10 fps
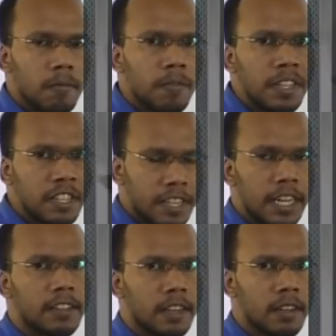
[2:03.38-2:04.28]

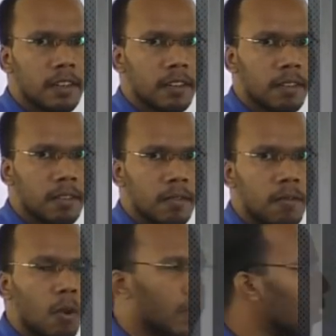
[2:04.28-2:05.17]
vegetation
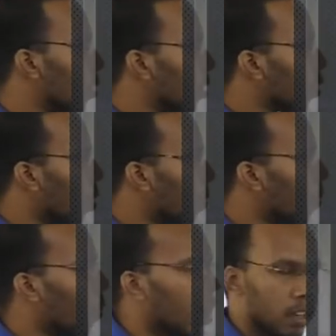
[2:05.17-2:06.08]
floating on the top
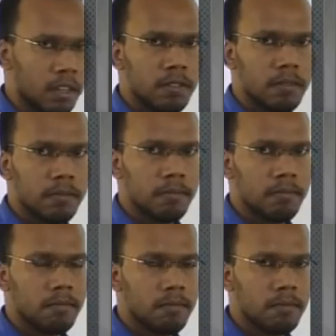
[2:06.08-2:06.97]
of water,
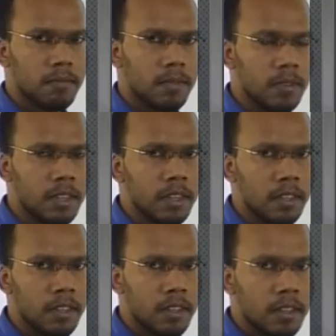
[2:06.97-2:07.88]
okay,
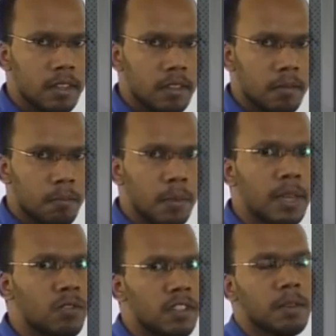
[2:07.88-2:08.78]
by
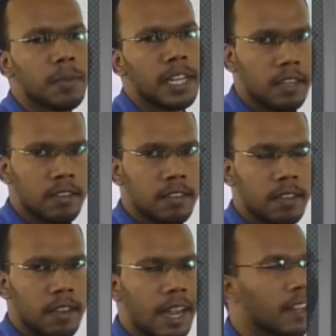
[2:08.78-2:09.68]
using some techniques,
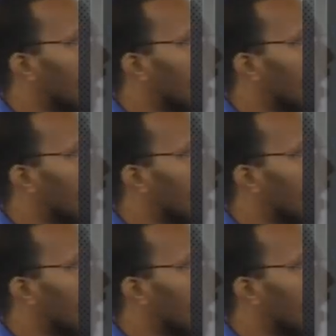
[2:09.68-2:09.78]
and